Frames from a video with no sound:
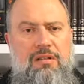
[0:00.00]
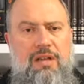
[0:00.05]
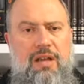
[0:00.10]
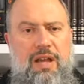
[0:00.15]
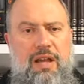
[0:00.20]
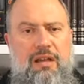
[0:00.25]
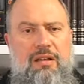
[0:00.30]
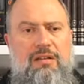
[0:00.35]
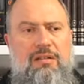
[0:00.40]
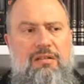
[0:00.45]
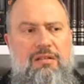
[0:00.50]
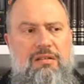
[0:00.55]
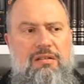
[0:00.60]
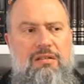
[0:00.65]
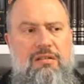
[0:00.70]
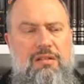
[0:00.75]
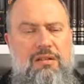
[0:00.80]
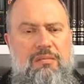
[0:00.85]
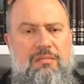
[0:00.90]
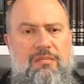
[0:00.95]
act,
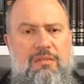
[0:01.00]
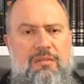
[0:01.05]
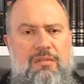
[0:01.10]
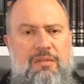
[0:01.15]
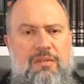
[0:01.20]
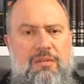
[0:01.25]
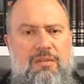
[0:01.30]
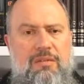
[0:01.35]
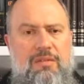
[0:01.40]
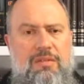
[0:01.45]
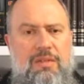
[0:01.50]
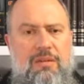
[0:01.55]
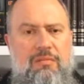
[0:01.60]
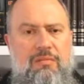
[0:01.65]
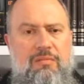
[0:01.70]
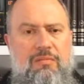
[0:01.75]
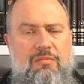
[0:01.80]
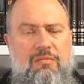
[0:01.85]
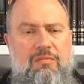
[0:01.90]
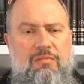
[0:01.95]
some
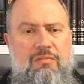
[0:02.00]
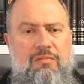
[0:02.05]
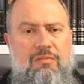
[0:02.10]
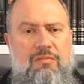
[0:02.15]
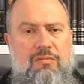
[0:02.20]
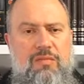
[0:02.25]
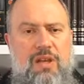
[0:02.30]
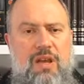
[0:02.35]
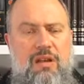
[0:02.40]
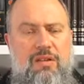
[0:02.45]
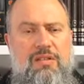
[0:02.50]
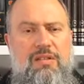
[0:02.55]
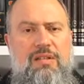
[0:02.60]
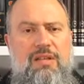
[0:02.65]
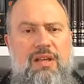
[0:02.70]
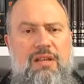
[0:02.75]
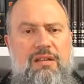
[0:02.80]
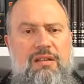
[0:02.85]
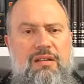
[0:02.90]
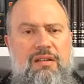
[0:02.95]

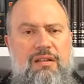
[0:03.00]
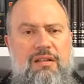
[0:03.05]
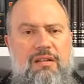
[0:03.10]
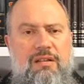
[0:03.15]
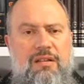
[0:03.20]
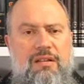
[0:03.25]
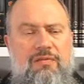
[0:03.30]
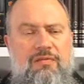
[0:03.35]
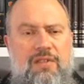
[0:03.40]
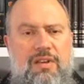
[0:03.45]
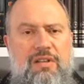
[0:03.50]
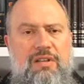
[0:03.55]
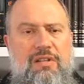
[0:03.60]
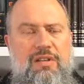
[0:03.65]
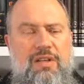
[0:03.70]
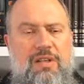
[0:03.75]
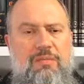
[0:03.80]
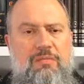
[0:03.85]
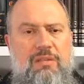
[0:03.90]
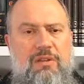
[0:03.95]
outstanding event
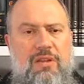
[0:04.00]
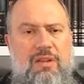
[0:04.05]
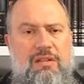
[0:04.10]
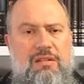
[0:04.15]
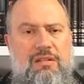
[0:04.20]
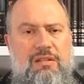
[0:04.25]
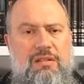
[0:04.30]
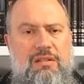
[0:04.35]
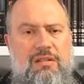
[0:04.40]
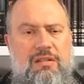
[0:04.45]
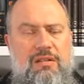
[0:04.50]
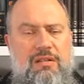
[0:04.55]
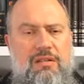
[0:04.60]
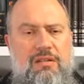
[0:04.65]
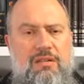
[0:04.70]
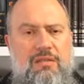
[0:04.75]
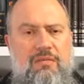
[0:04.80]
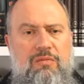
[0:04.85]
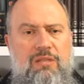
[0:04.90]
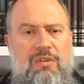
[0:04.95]
takes place,
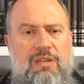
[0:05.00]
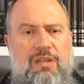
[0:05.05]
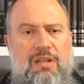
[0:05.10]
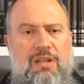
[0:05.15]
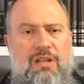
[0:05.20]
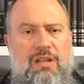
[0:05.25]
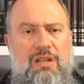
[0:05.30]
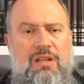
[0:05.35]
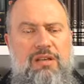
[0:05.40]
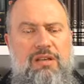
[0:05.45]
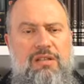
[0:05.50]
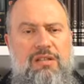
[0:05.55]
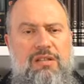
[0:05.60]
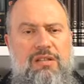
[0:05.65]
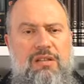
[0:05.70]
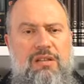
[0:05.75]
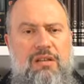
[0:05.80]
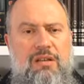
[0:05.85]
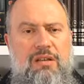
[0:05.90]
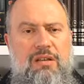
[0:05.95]
which clearly
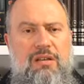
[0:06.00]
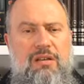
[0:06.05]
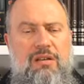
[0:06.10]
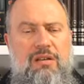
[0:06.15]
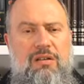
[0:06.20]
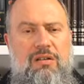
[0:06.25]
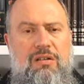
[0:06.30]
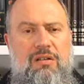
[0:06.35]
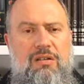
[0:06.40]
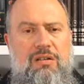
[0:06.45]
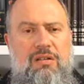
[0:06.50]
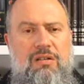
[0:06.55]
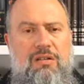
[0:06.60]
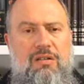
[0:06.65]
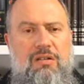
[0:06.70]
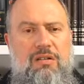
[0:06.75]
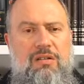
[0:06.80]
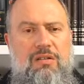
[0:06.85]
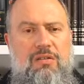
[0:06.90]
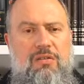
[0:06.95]
is
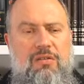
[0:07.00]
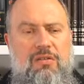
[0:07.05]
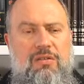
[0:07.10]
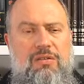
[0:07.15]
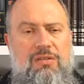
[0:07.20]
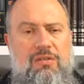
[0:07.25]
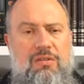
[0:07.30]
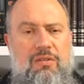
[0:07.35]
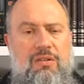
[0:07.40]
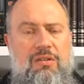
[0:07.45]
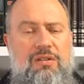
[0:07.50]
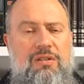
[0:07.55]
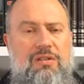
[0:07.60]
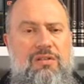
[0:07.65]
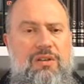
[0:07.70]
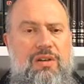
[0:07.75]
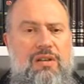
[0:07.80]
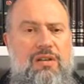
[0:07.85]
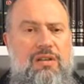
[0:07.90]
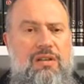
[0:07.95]

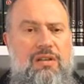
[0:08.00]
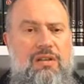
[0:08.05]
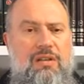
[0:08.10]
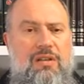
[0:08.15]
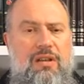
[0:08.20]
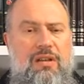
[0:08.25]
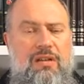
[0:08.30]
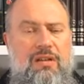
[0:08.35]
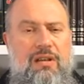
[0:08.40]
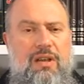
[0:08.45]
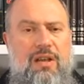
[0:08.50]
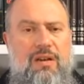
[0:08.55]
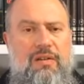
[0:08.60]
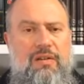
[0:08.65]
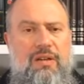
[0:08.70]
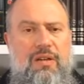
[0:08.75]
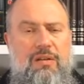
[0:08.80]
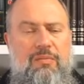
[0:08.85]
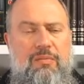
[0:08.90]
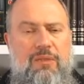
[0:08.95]
orchestrated and
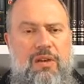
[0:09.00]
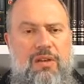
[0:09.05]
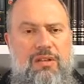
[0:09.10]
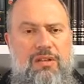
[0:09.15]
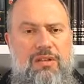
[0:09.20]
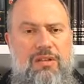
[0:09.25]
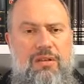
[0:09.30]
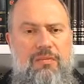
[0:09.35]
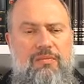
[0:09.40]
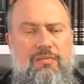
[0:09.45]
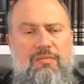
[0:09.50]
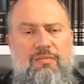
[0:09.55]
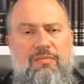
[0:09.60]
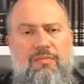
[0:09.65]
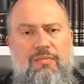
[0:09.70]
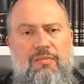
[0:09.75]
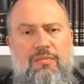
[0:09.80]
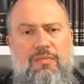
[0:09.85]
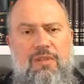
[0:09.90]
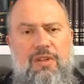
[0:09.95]
carried out by Hashem
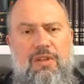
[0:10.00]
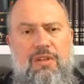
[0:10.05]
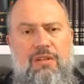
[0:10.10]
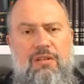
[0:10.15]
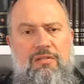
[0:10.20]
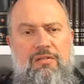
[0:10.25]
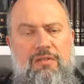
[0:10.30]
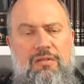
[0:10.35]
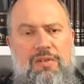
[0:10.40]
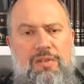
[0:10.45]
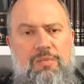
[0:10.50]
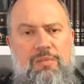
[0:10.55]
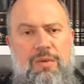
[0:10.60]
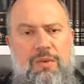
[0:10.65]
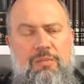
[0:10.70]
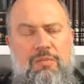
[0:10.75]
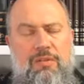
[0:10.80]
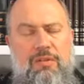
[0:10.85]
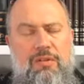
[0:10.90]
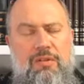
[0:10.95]
for His
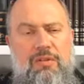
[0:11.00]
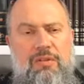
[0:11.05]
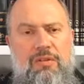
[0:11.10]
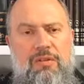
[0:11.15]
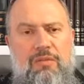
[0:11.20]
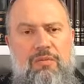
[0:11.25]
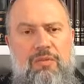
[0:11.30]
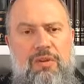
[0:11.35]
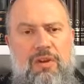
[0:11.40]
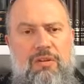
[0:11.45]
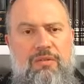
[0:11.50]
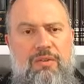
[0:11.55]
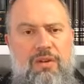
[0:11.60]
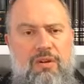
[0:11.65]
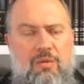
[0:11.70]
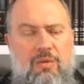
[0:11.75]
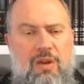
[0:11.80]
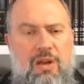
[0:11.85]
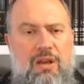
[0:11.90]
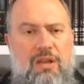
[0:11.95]
people. We are
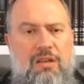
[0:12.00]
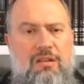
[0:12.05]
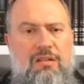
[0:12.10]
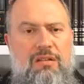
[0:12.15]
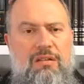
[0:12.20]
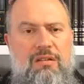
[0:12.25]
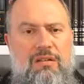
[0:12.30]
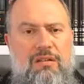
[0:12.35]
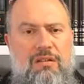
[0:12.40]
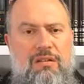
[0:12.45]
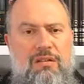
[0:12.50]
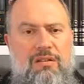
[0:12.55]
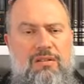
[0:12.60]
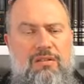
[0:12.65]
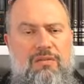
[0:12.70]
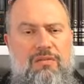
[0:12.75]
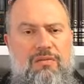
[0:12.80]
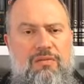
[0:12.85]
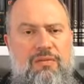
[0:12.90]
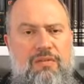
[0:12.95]
required
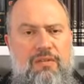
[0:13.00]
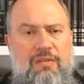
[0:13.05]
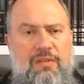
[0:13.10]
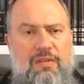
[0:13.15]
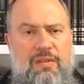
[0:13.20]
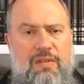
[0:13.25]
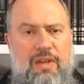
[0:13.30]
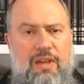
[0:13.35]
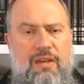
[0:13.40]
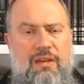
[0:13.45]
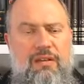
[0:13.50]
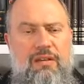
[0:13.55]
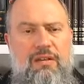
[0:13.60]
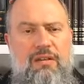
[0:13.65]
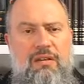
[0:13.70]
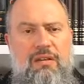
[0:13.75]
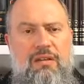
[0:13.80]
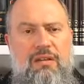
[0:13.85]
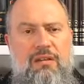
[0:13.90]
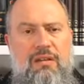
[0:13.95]
to thank
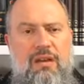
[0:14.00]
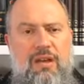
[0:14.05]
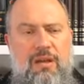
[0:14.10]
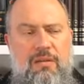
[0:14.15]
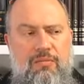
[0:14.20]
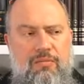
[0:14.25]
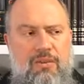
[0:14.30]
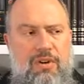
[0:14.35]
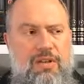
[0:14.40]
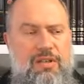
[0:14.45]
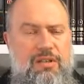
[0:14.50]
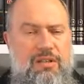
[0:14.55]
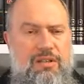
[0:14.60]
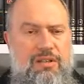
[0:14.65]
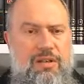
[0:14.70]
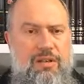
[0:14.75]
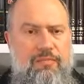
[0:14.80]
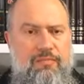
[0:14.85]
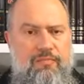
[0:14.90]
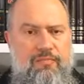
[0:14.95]
and praise
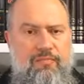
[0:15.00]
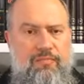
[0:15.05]
Hashem.